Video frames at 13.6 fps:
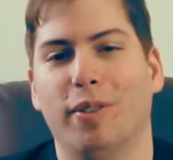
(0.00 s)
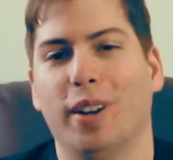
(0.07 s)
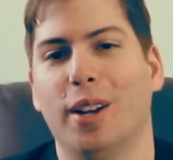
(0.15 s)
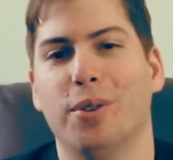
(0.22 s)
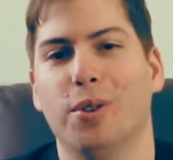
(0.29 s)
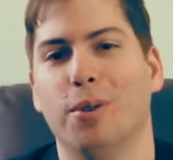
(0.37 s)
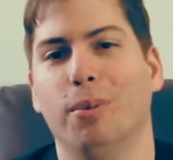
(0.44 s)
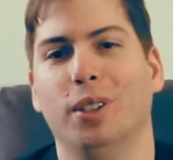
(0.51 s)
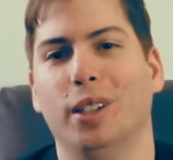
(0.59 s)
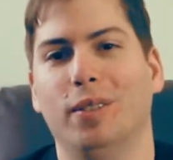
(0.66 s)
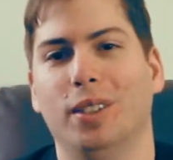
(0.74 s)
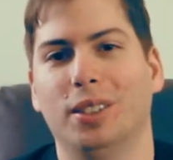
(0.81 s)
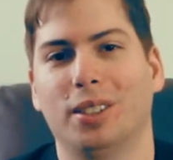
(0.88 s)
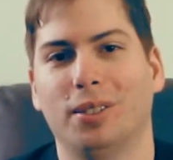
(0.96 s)
fan, true
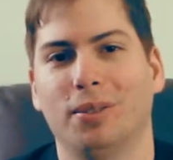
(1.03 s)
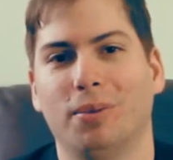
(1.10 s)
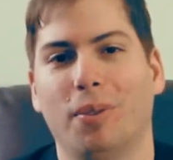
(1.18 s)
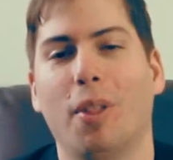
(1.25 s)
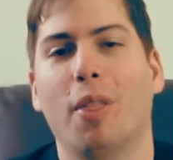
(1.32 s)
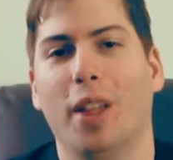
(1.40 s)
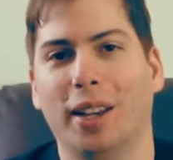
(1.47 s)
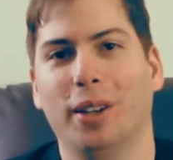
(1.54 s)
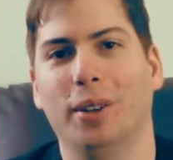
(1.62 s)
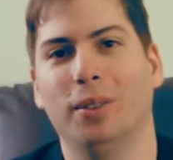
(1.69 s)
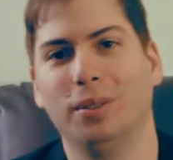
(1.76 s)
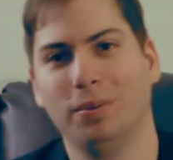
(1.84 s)
believers. Thank you.